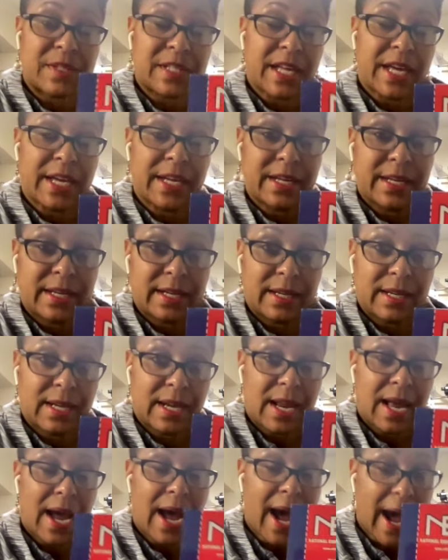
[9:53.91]
that
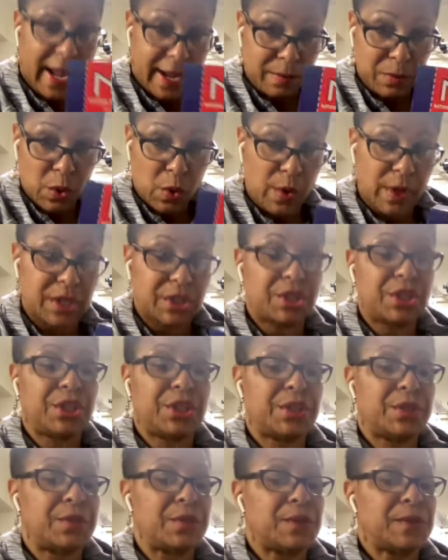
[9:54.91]
I am going to
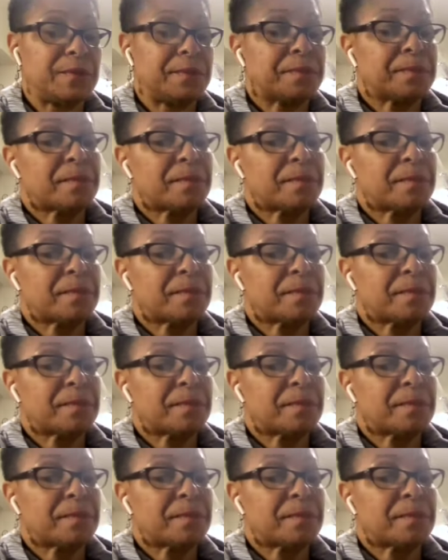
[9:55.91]
use,